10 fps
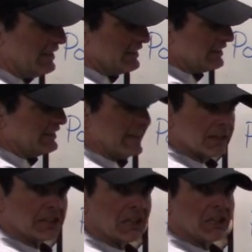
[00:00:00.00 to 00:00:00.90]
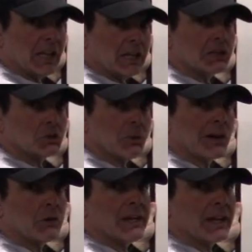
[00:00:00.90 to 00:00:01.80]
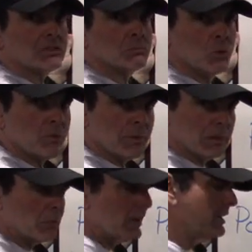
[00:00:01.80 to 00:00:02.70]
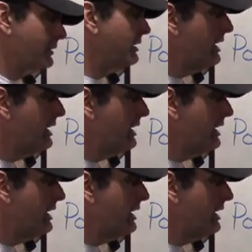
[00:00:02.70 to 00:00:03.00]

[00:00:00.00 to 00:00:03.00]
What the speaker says: to get it to lend to our next movement? And we're going to